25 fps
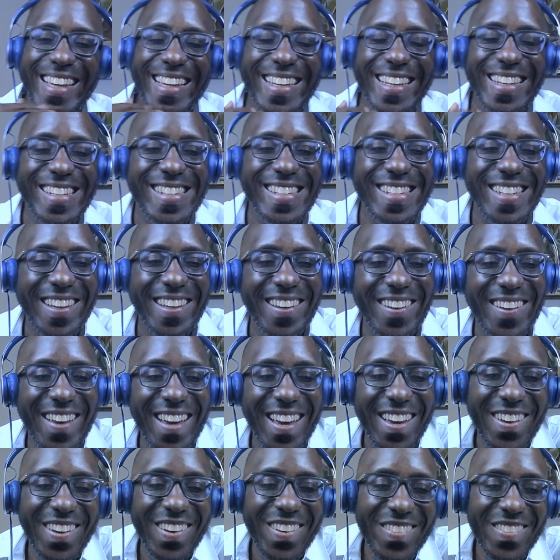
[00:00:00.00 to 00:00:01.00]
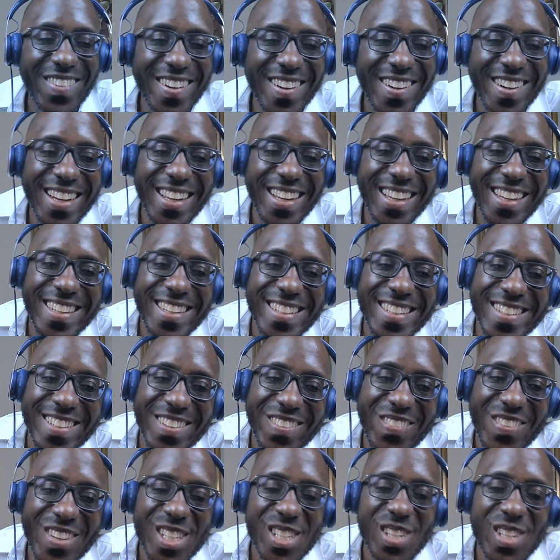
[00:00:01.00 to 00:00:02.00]
So I overheard a little
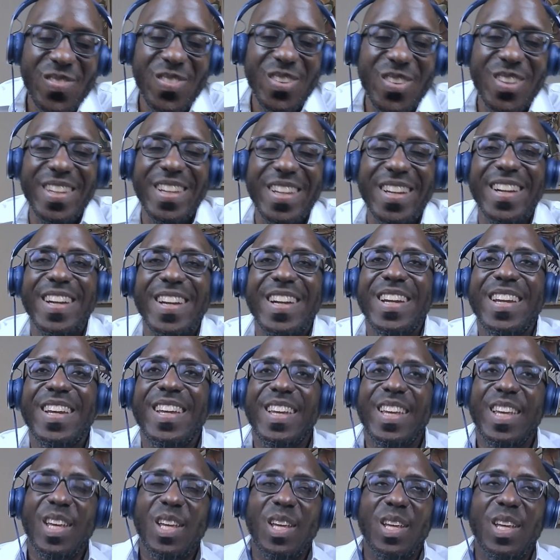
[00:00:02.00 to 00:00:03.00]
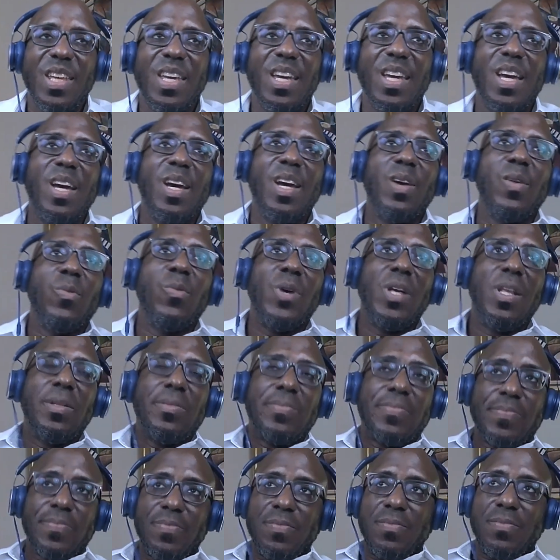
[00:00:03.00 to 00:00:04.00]
whisper there. Yeah, well,
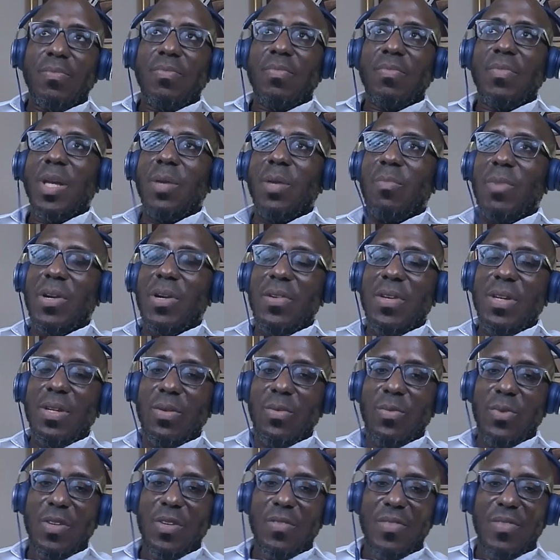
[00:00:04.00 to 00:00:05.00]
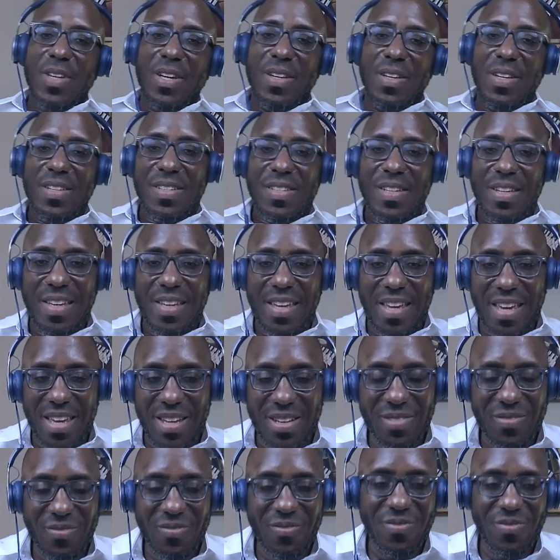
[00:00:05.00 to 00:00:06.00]
Marina, we've done it
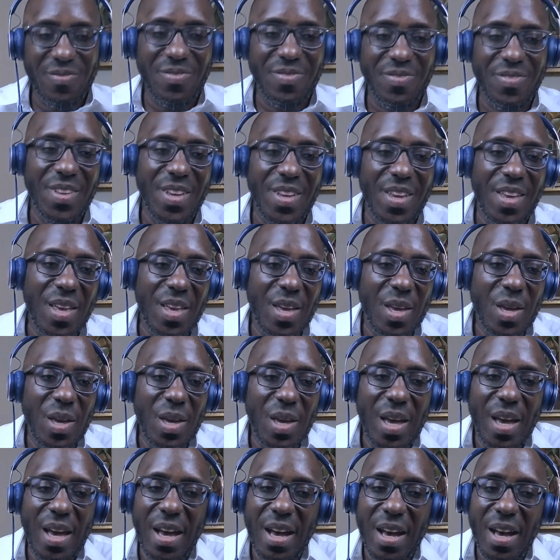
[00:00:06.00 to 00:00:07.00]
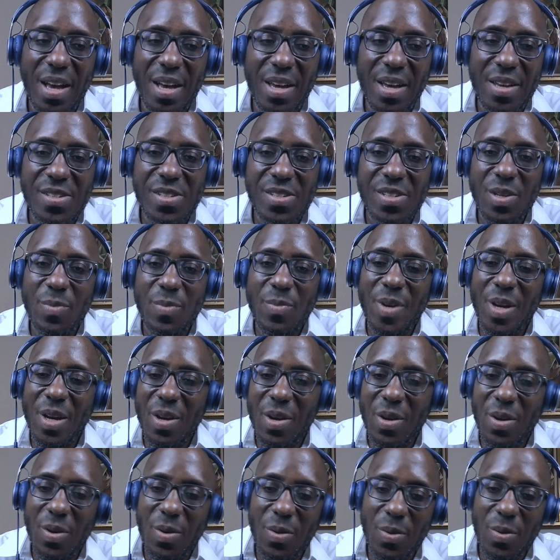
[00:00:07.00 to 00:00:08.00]
again.
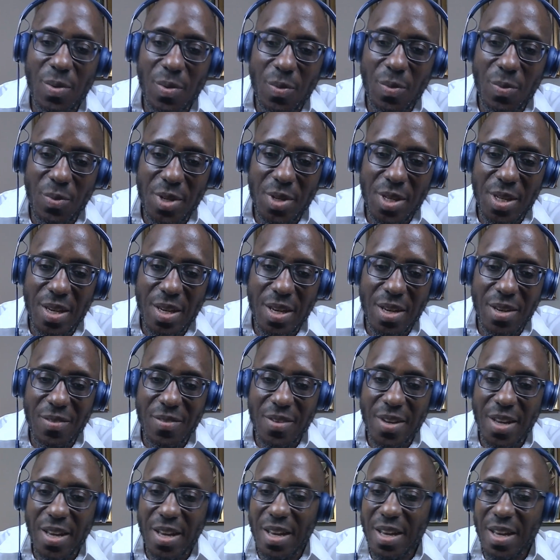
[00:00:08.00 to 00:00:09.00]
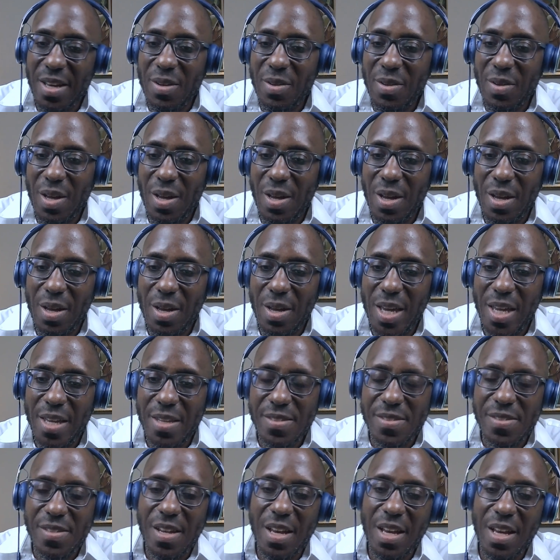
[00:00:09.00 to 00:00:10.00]
Somehow we have had
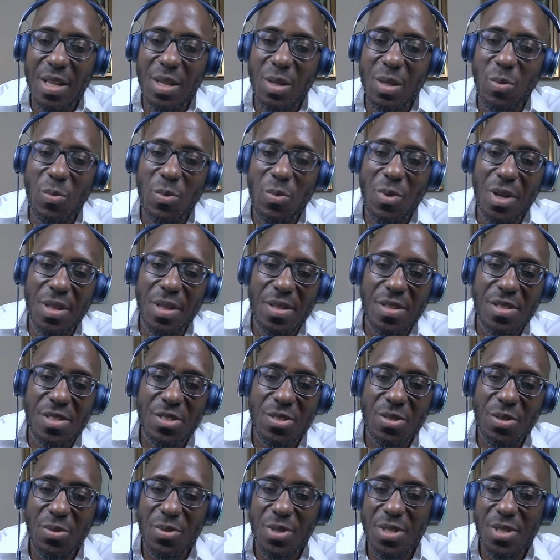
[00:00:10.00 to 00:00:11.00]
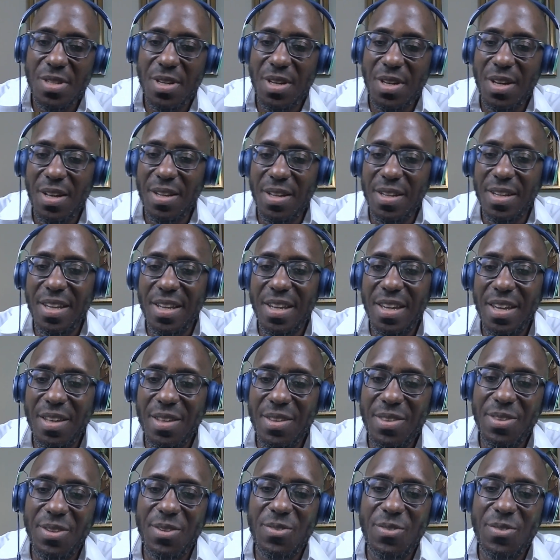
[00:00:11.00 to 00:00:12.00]
exactly what this show is called, a
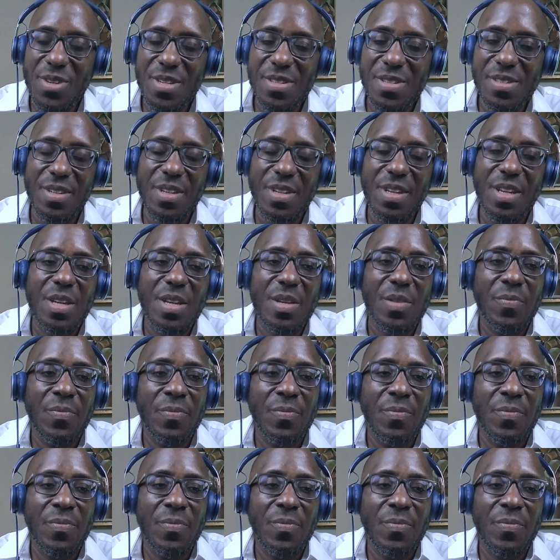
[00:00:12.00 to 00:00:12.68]
healthy reasoning.